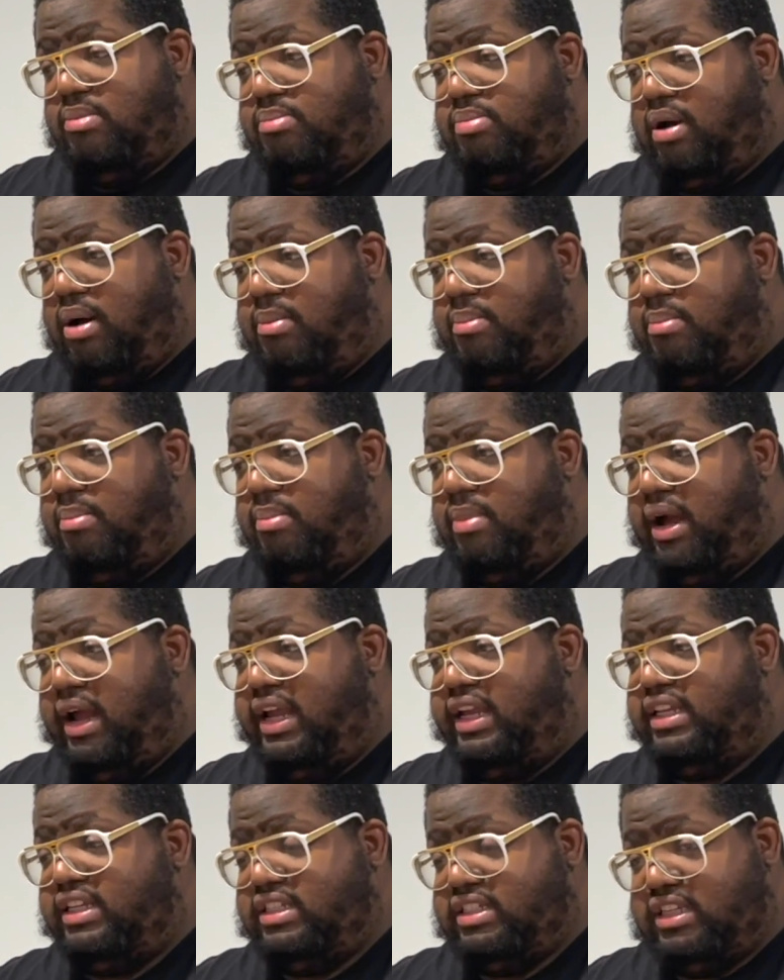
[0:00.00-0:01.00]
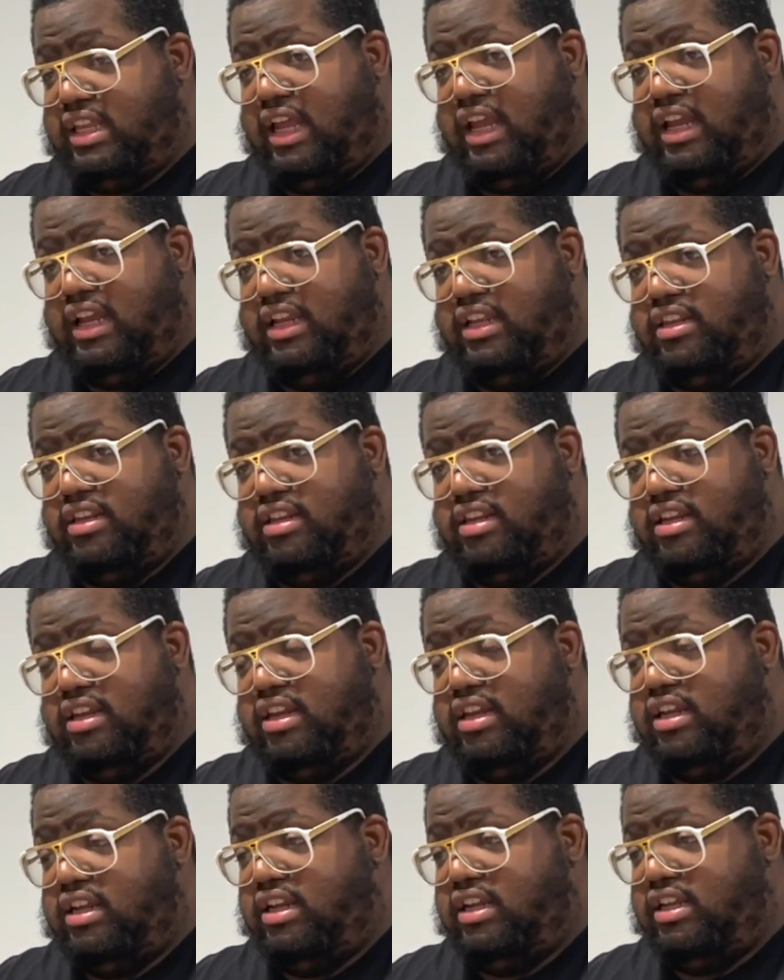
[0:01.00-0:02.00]
but my side
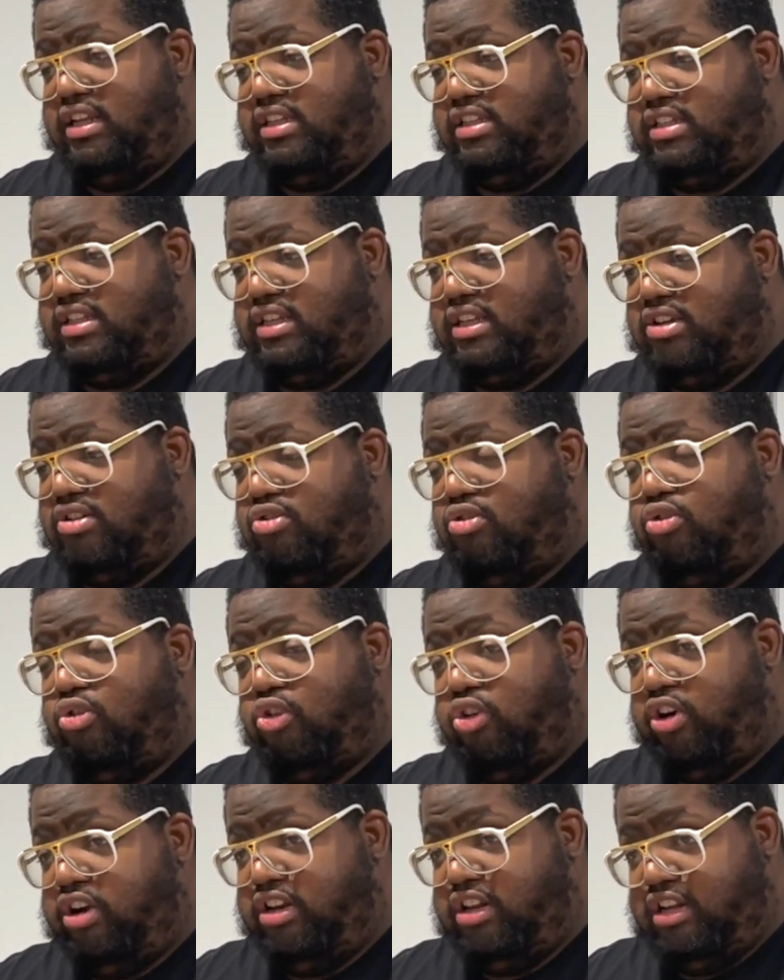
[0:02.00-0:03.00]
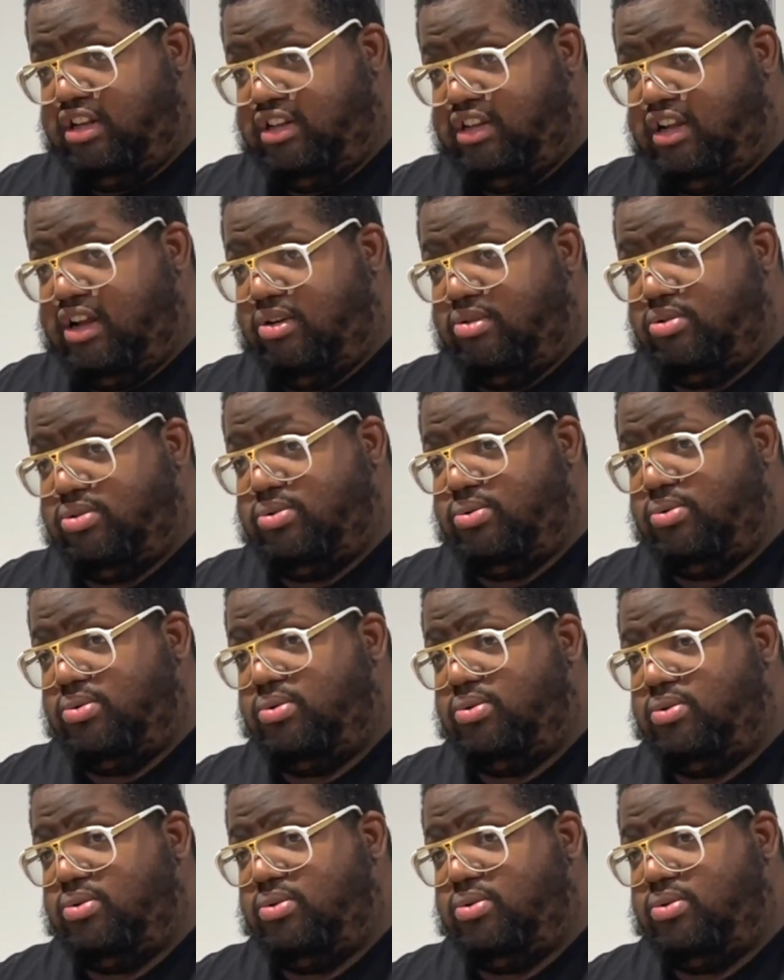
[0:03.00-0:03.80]
is Croydon Council.